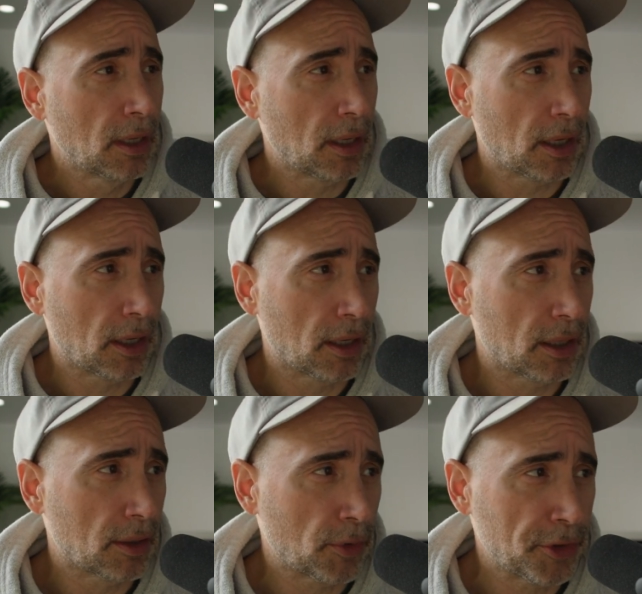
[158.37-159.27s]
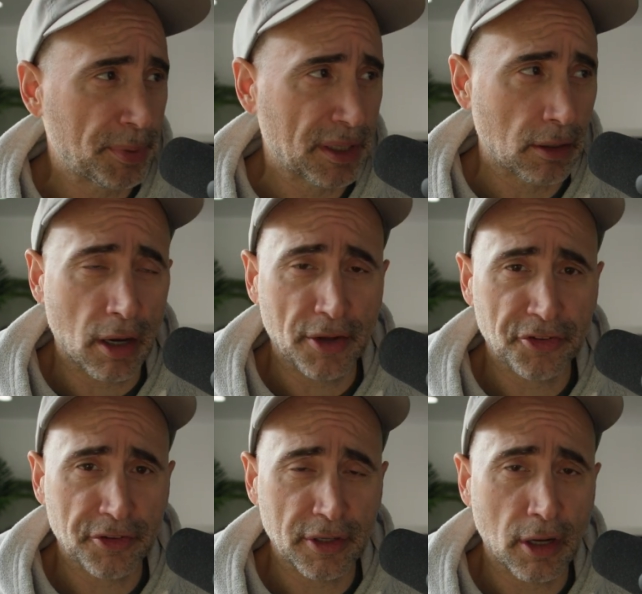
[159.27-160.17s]
Uh, will you be
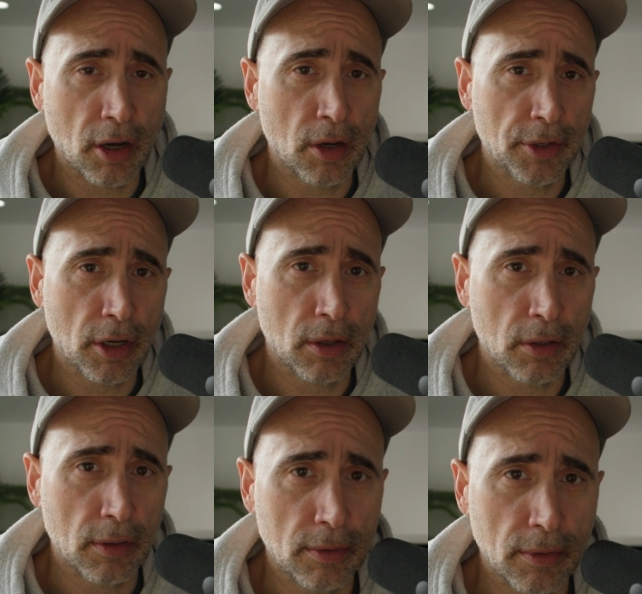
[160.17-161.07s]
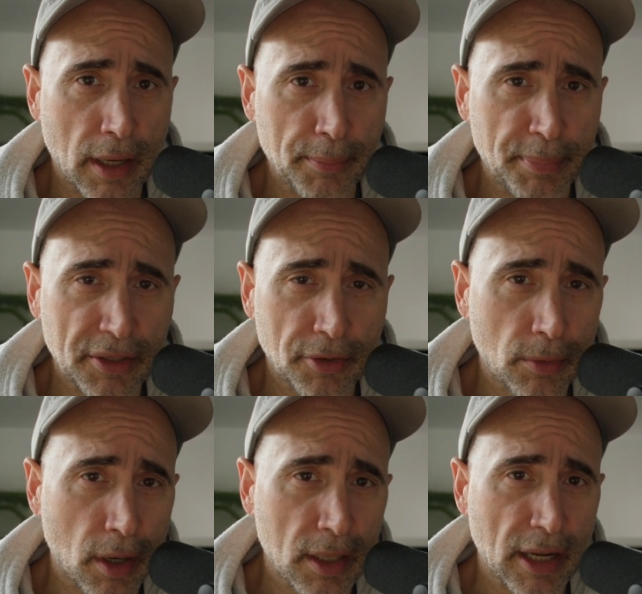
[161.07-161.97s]
lost? And oh no, I picked the
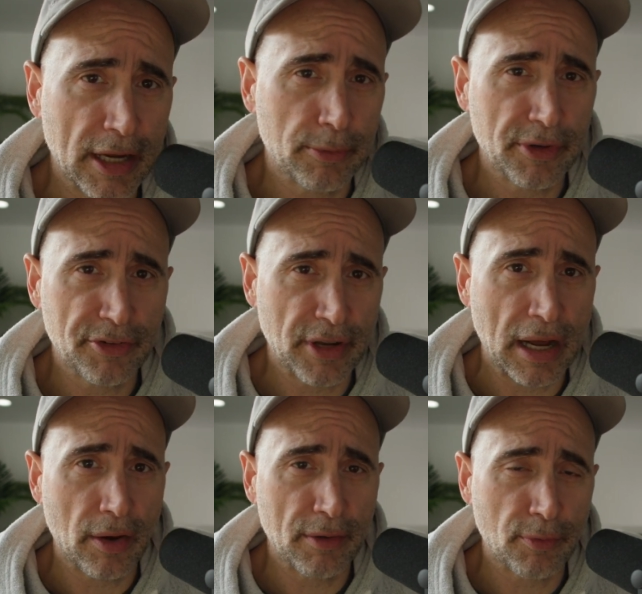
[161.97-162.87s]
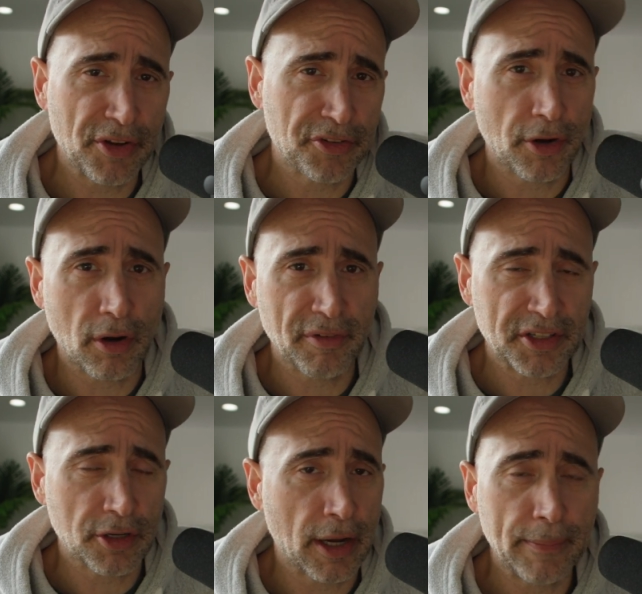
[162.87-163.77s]
wrong language. Now I've wasted all
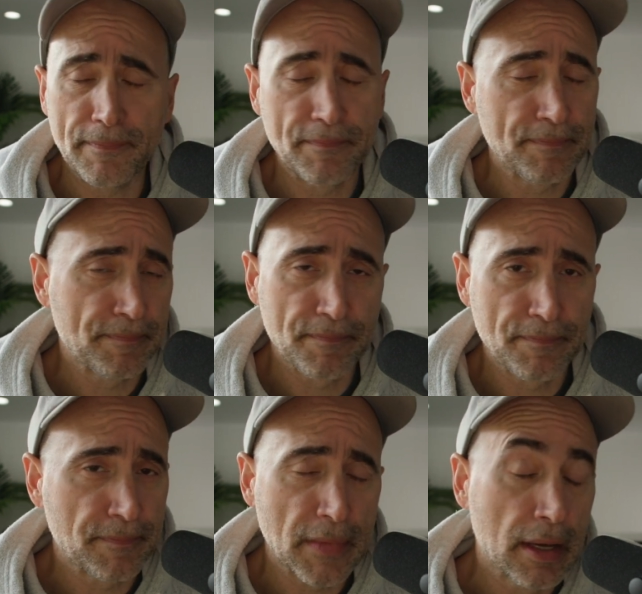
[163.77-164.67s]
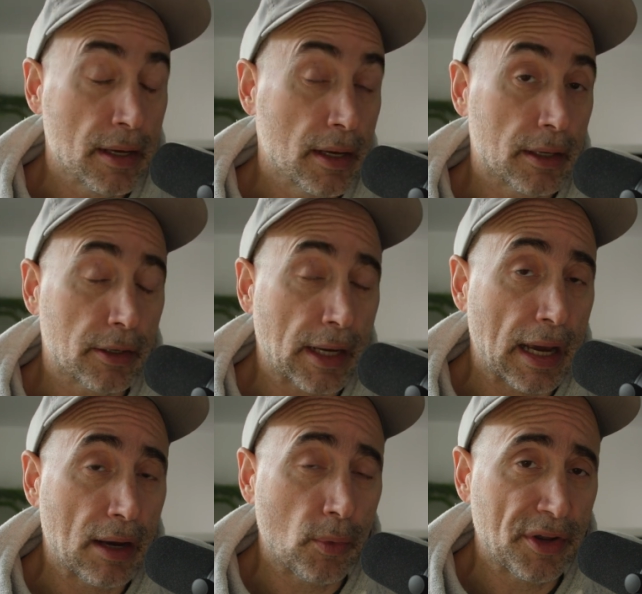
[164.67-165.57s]
that time. You
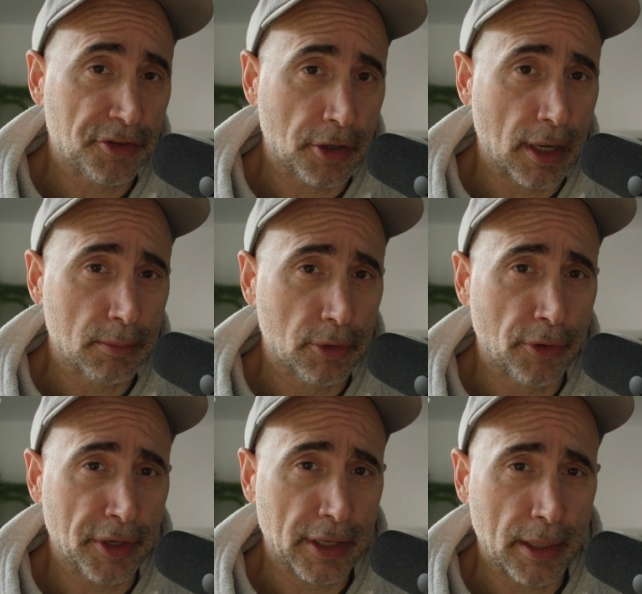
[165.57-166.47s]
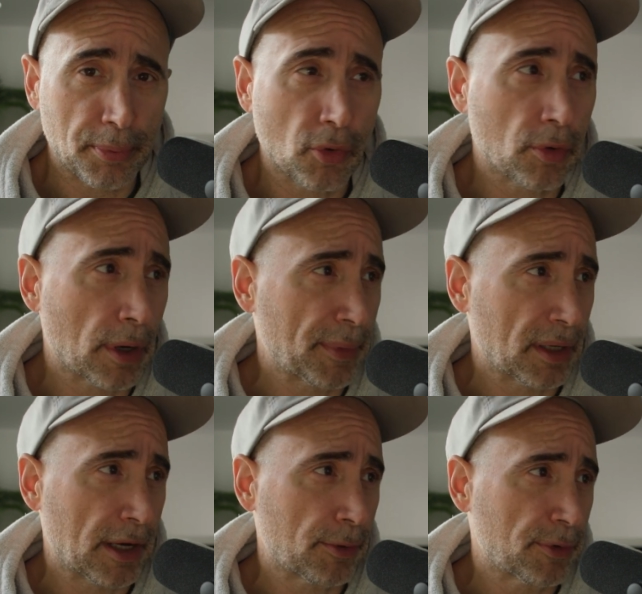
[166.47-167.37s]
can't waste time learning a
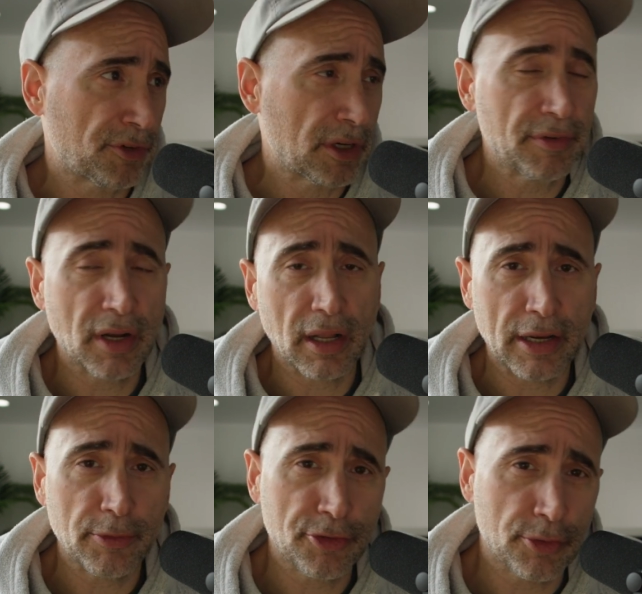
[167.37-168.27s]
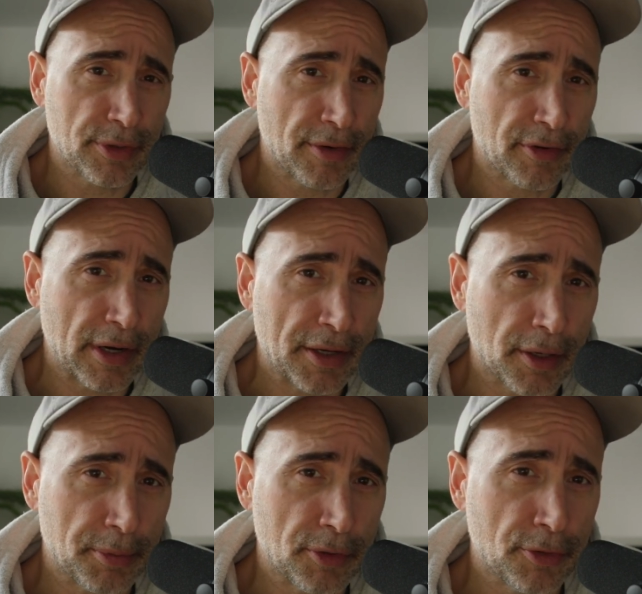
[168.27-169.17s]
programming language, even a language you would never end
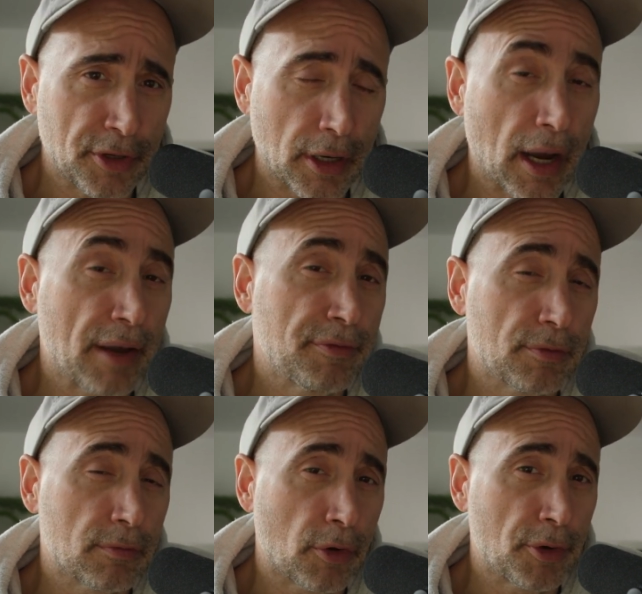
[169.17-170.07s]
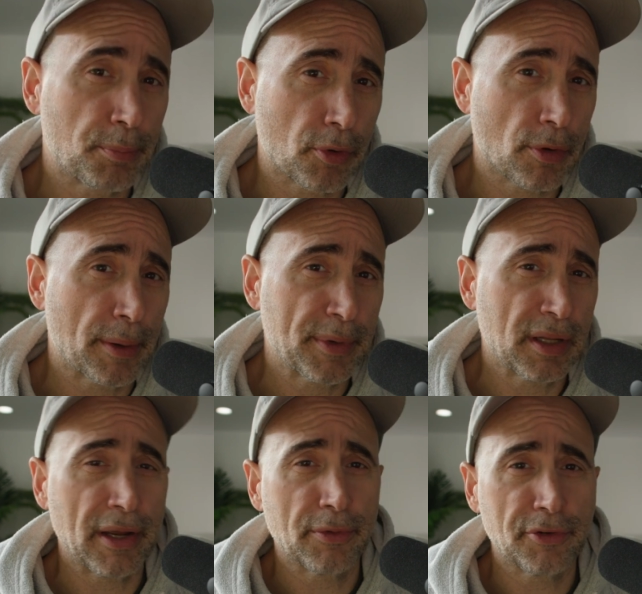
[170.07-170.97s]
up using. I've learned
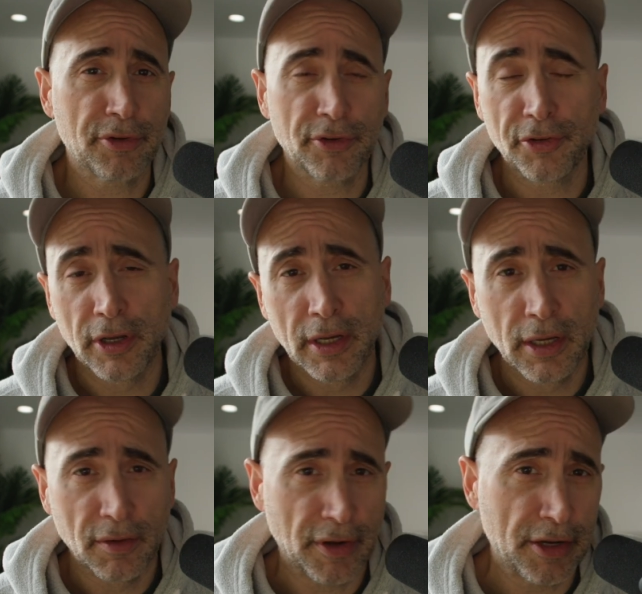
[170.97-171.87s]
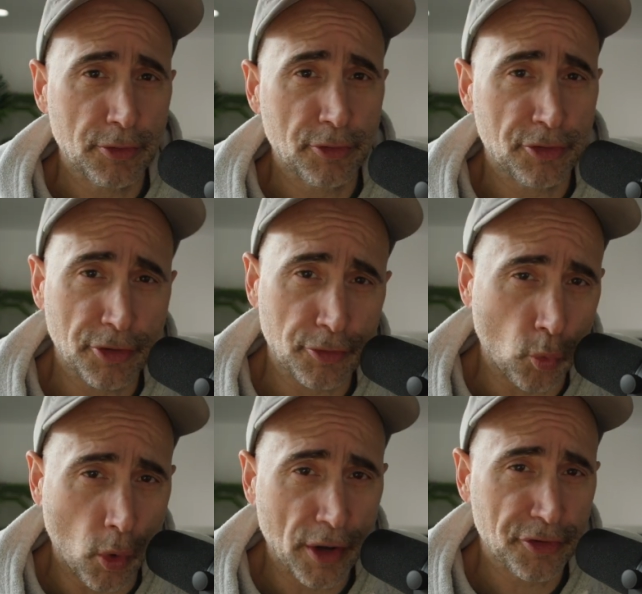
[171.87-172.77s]
programming languages that I used just
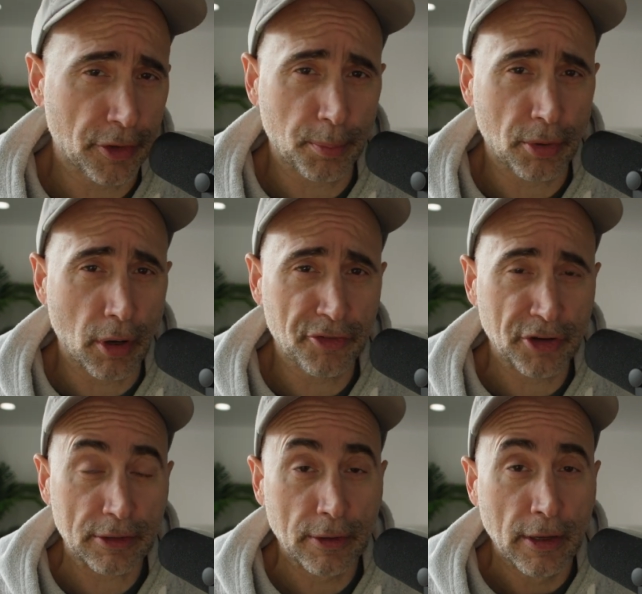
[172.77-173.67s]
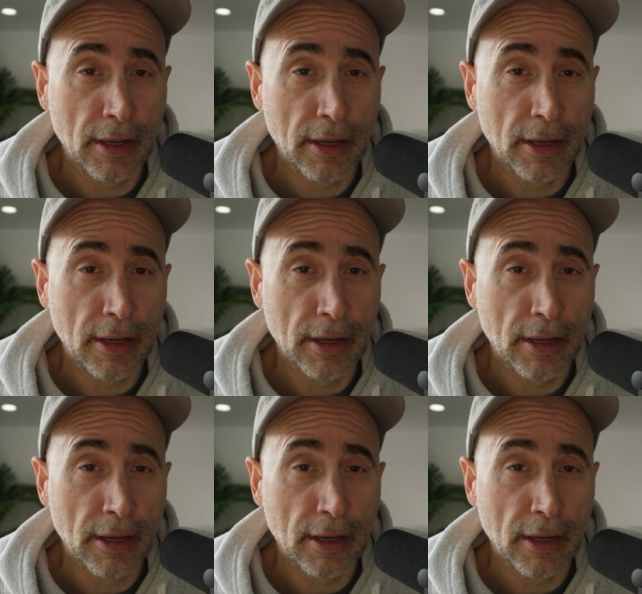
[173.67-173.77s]
once on a project.